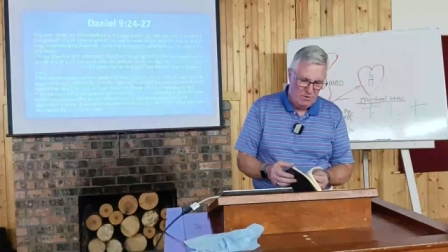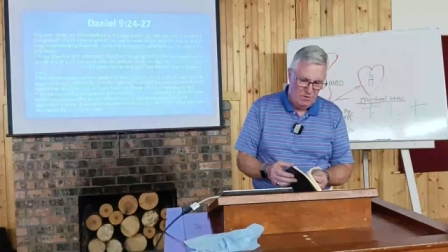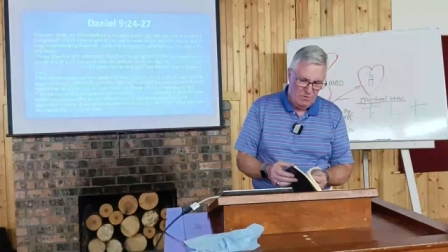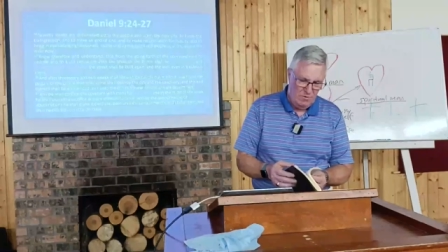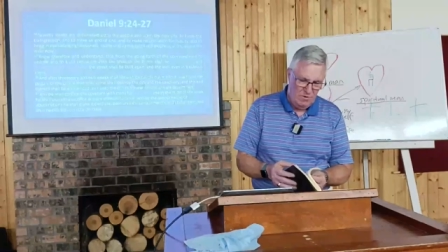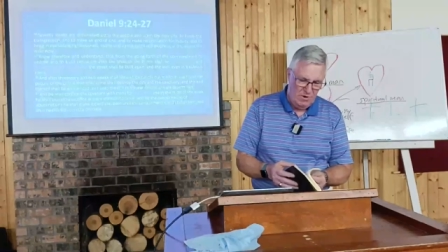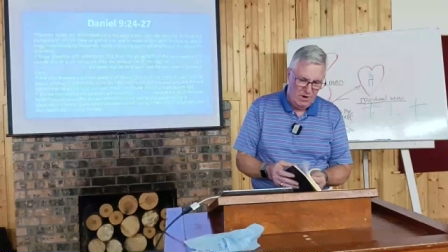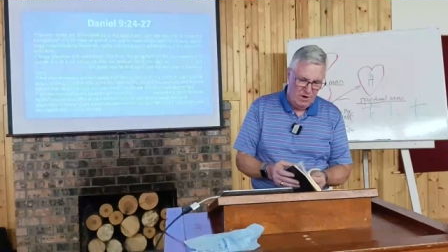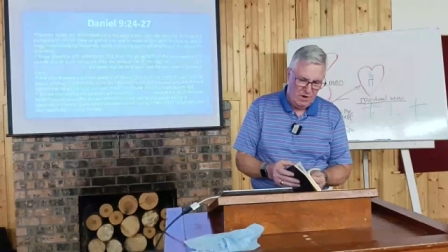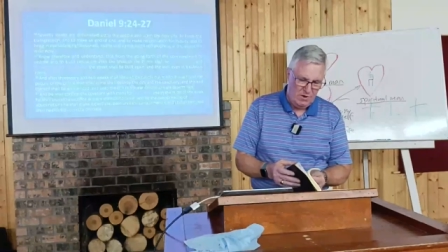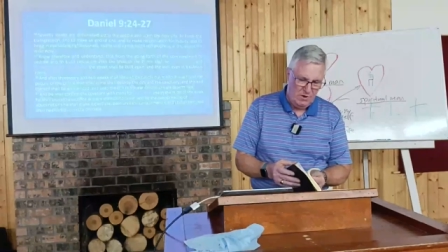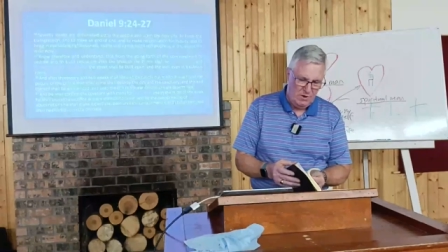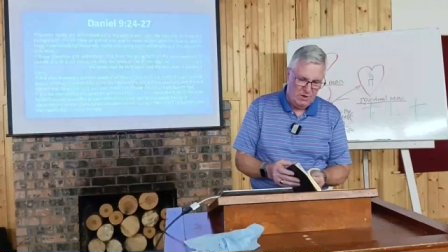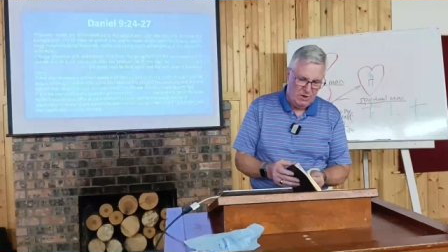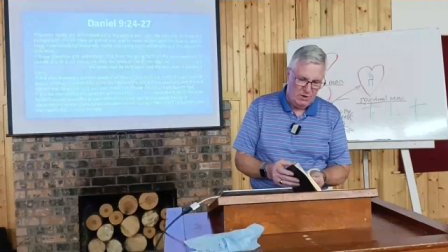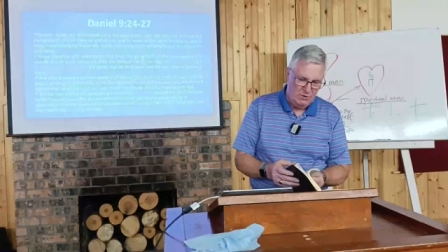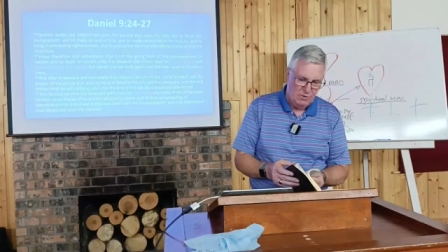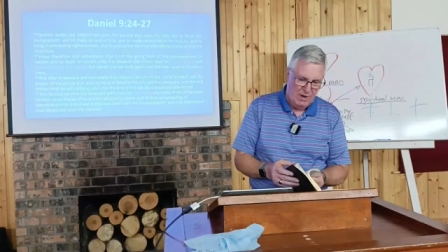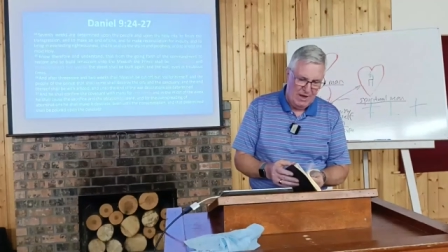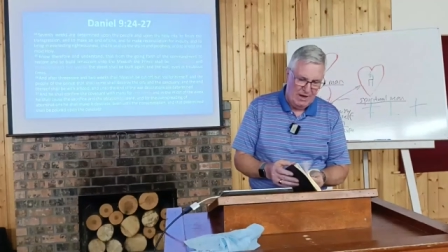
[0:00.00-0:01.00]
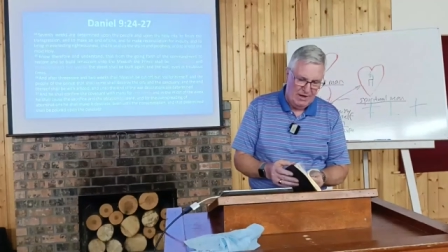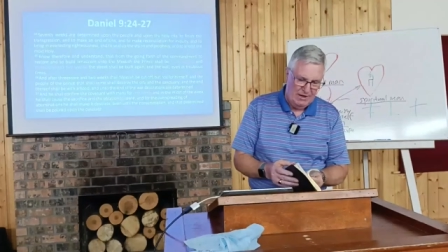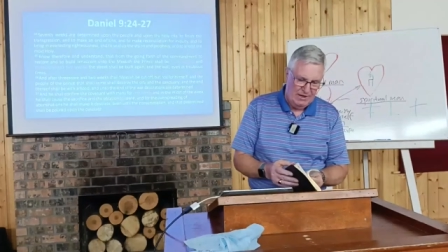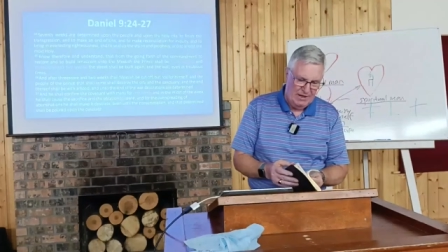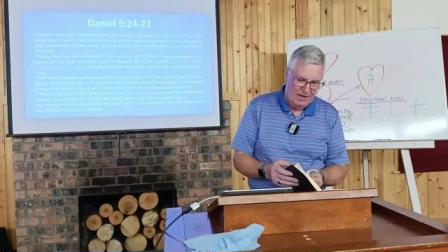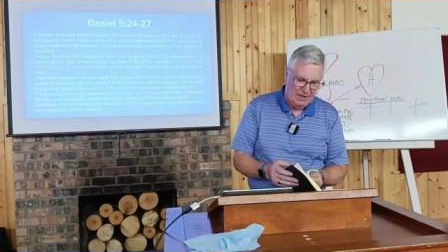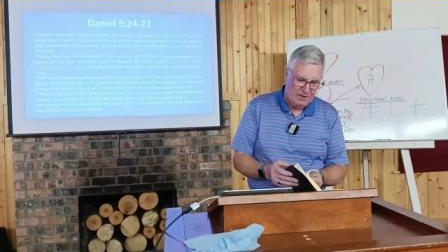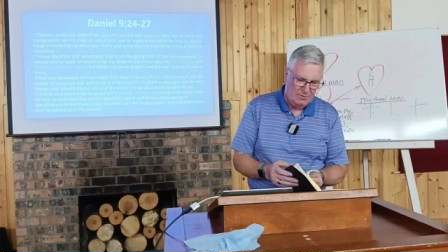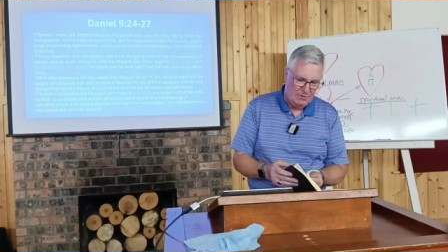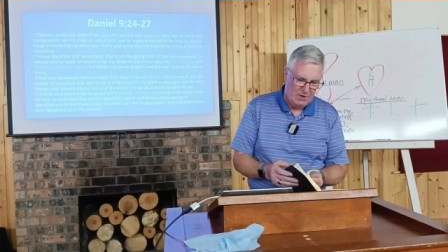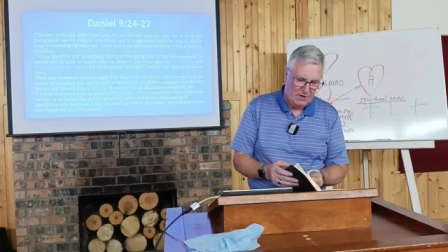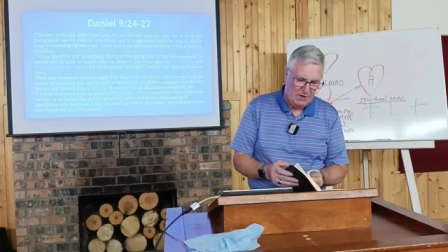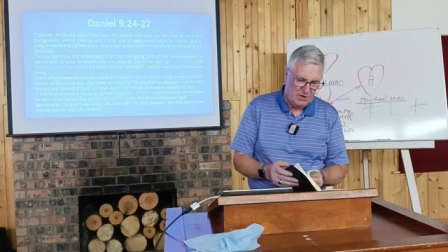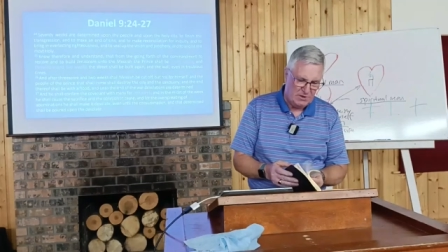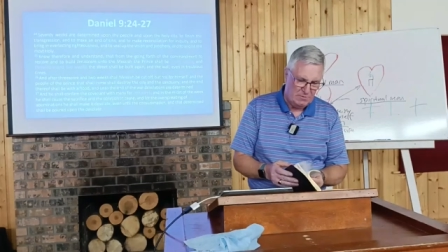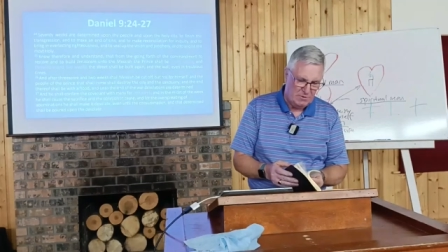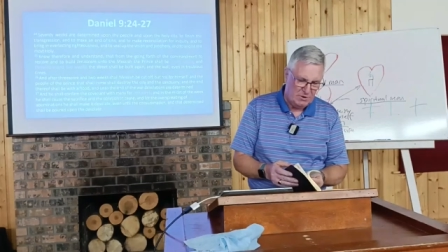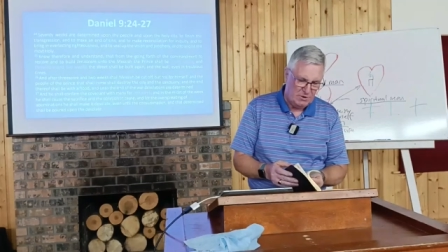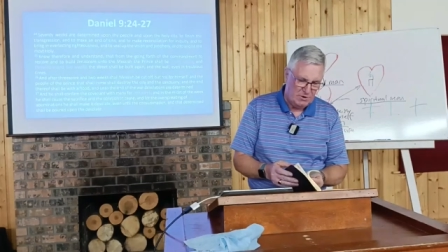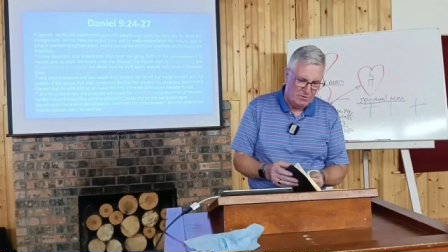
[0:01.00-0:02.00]
We're not going to dwell on this
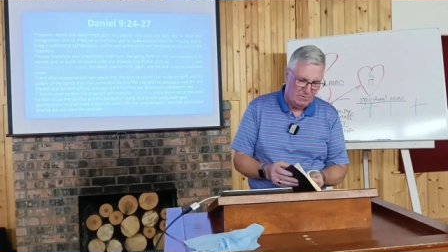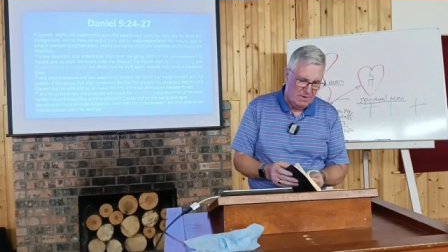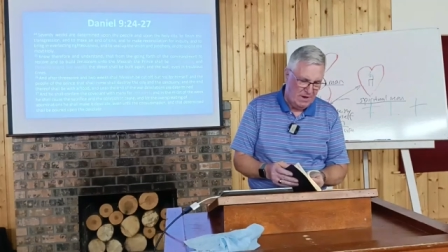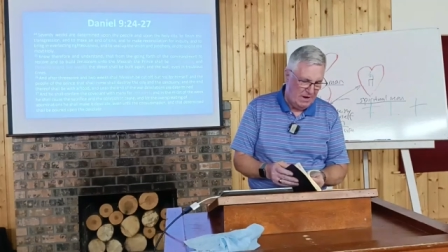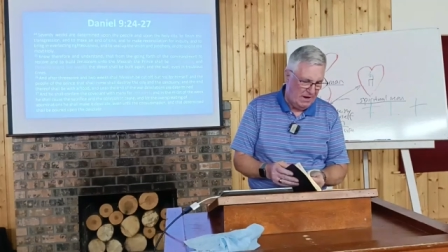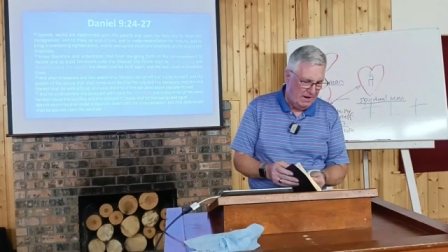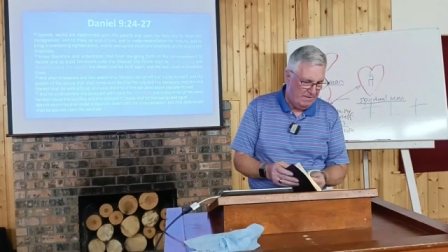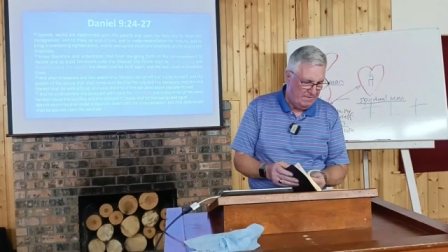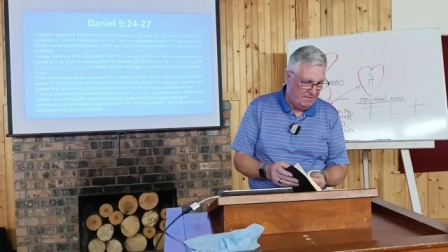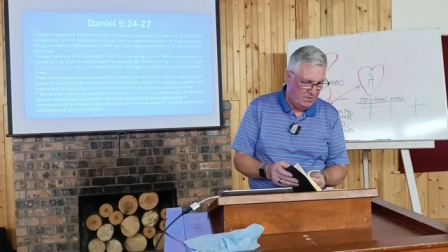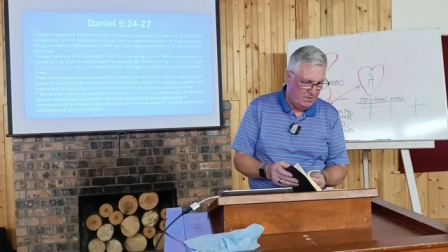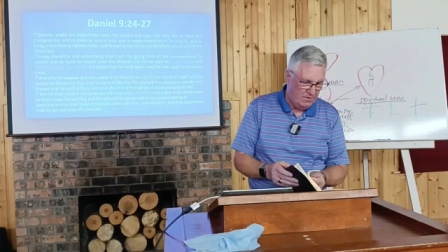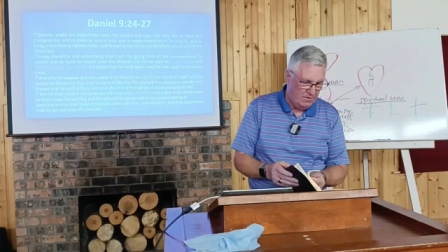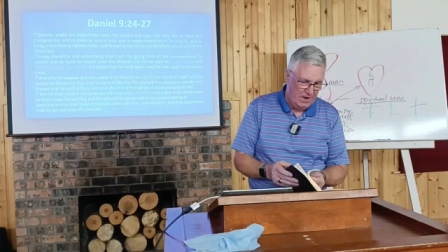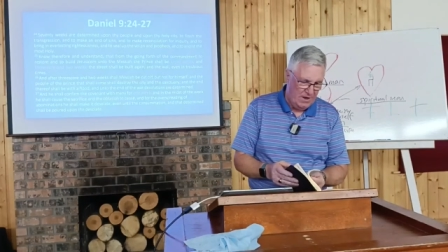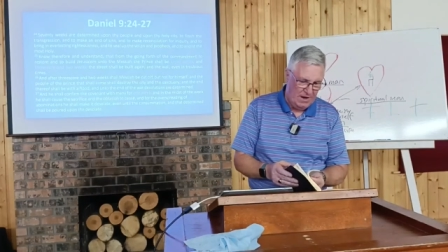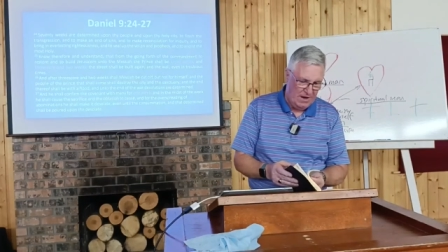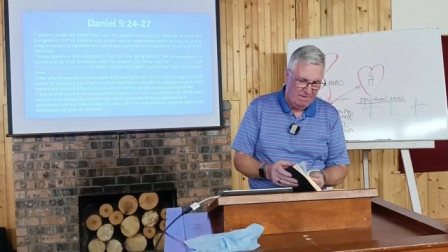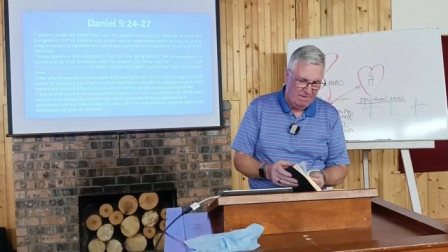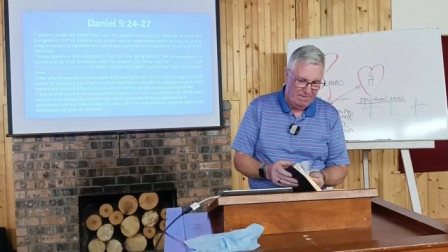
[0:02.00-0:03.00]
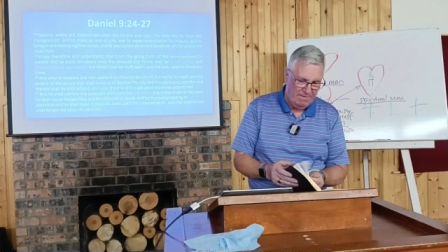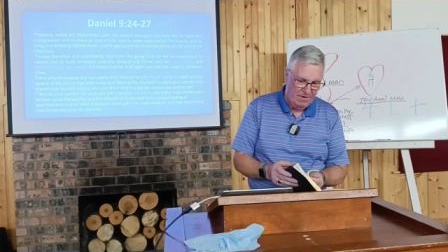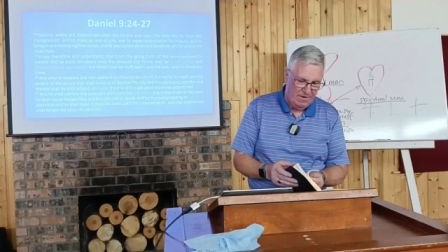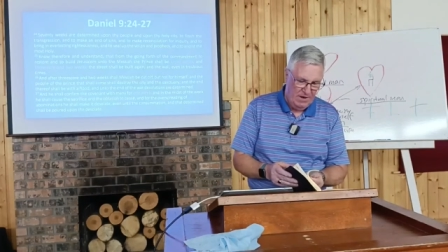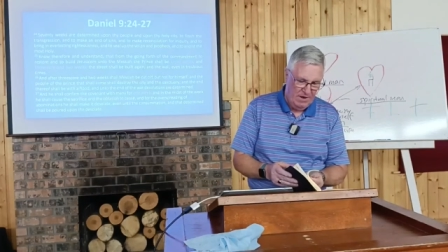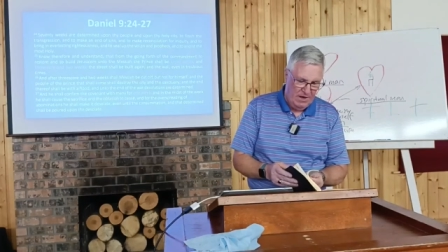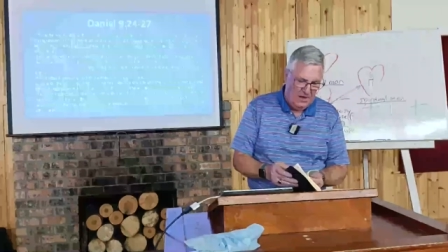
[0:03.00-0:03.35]
because I'm sure many of you have